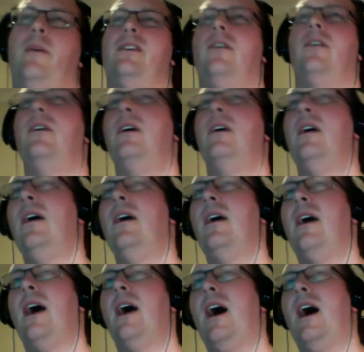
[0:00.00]
ago.
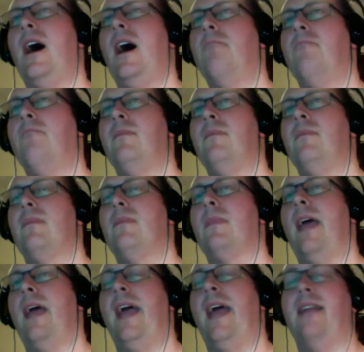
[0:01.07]
And
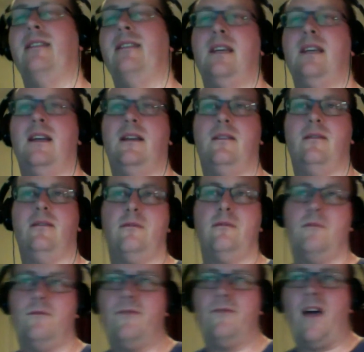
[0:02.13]

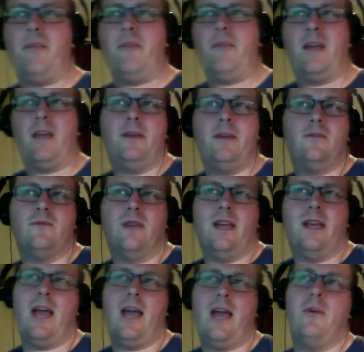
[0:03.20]
5 megapixel rear
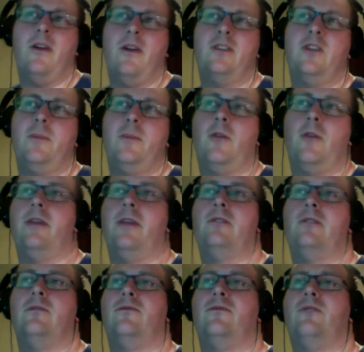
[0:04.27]
camera, 2
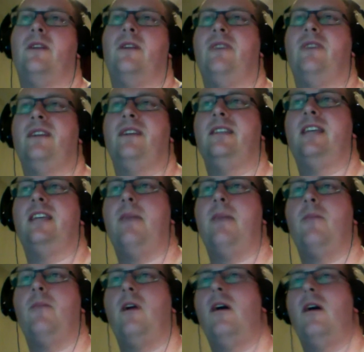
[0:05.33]
megapixel front-facing
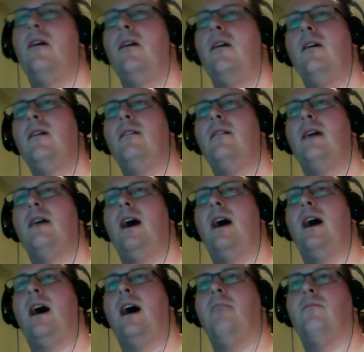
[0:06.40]
camera.
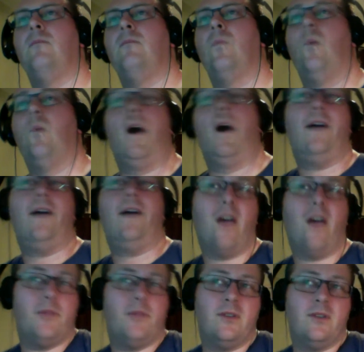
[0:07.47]
Wi-Fi,
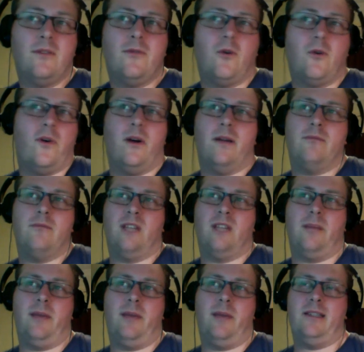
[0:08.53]
Bluetooth 4,
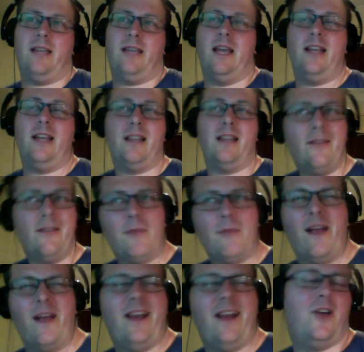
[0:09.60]
GPS, and an FM
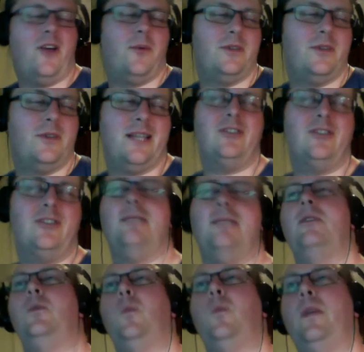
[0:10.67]
radio, which is actually
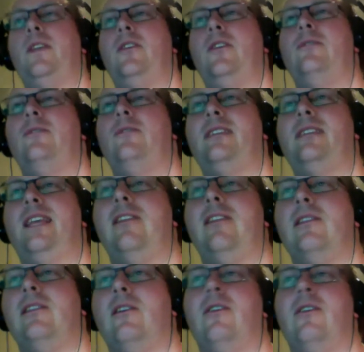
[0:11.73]
something that we don't see a
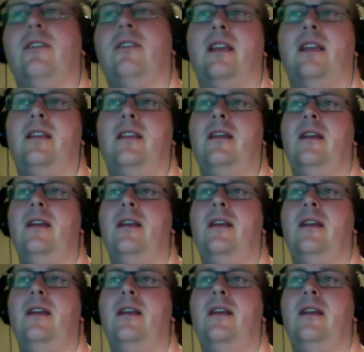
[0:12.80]
lot in